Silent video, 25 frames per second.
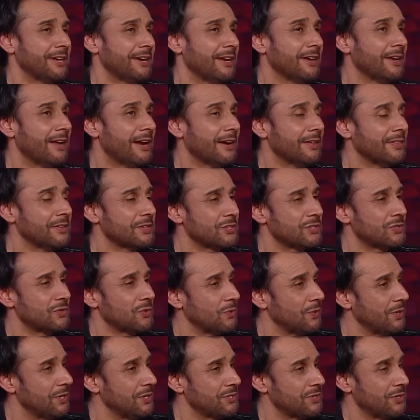A lot of the
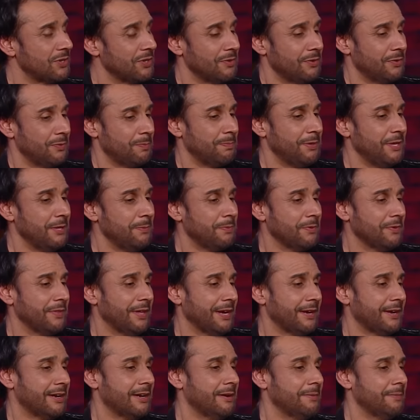stories are people
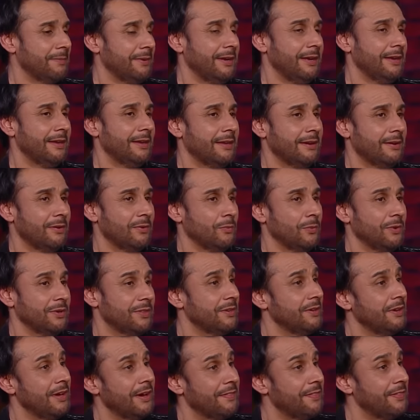that come in
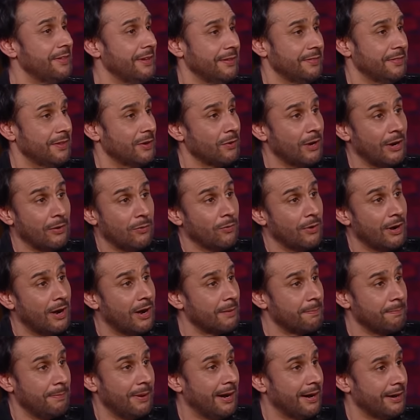with nothing. They're at
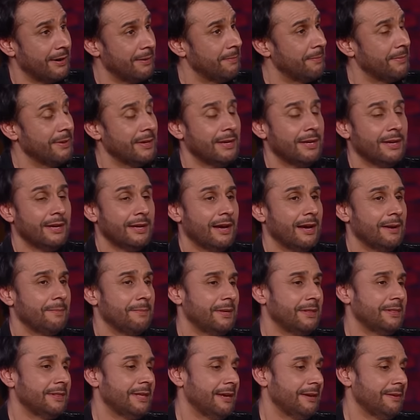rock bottom. I
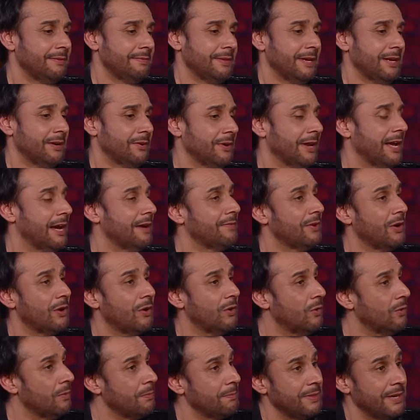mean, they don't have a
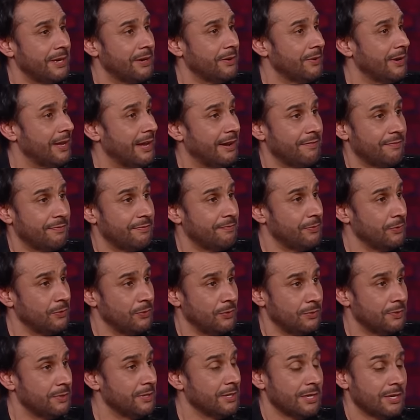home, they don't have
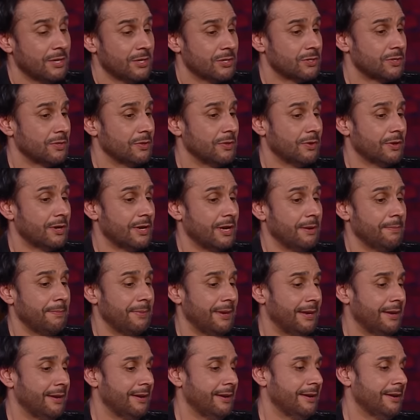food, so they'll come
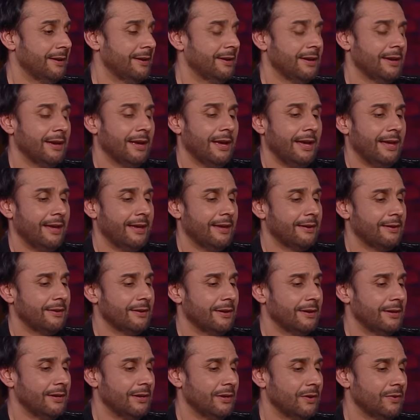in
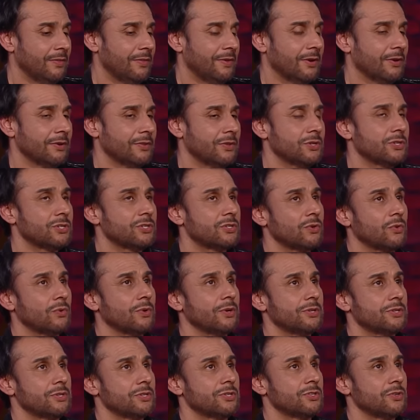you know, their
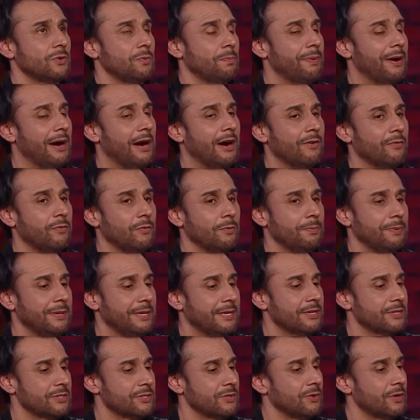stories are so powerful
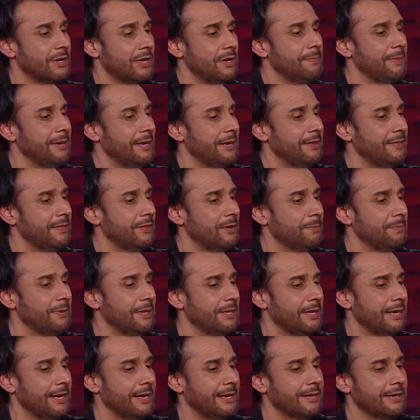because they'll come in and they'll
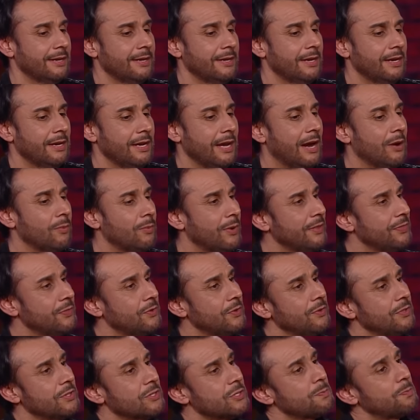be like, I went
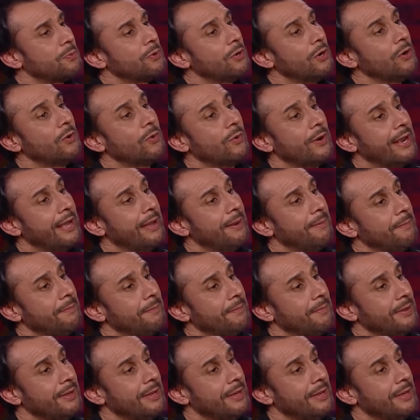through this program